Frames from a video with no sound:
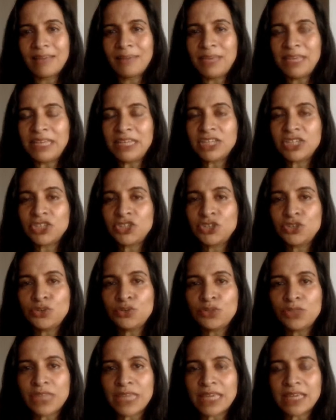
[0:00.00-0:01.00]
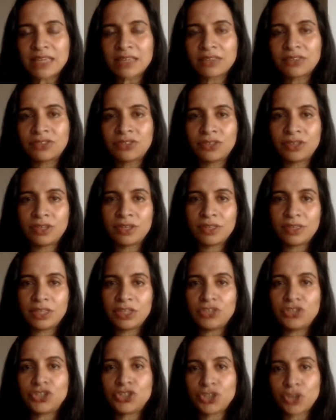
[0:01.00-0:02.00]
I mean, do you think the
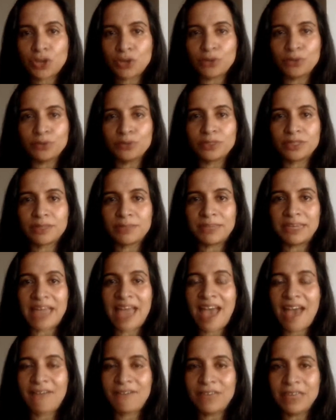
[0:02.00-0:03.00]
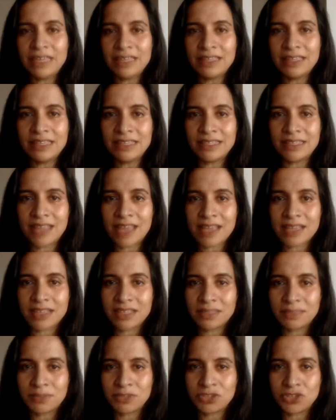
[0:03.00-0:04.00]
these shows, I mean, having these
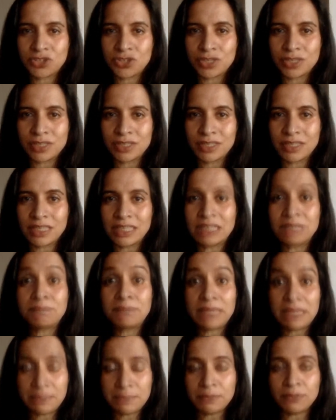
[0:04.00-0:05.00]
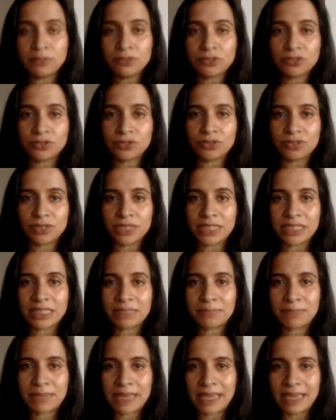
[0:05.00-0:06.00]
exhibitions and these peoples on
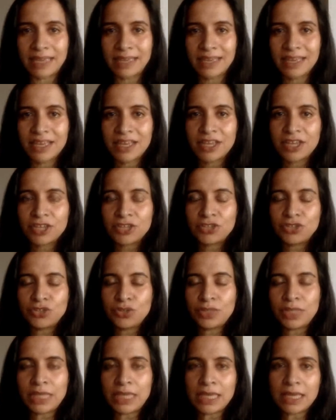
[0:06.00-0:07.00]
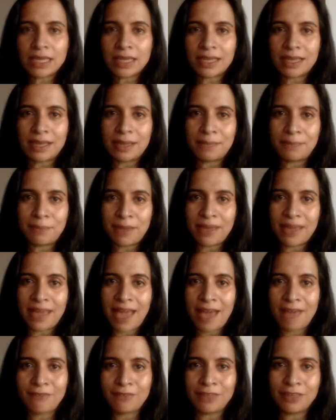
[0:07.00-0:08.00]
display, do you think uh, by
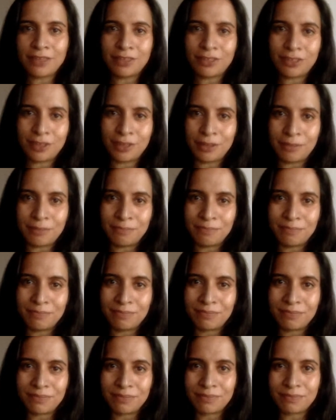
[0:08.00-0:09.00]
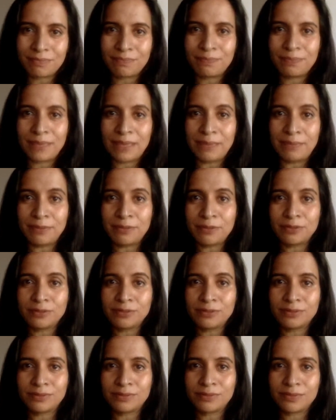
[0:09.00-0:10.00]
having them,
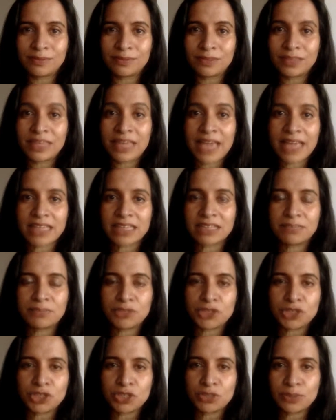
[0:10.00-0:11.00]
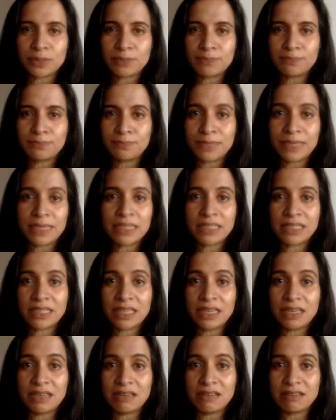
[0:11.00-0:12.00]
people, the exhibitions were being
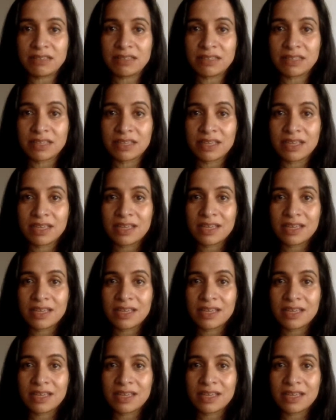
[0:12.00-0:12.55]
seen as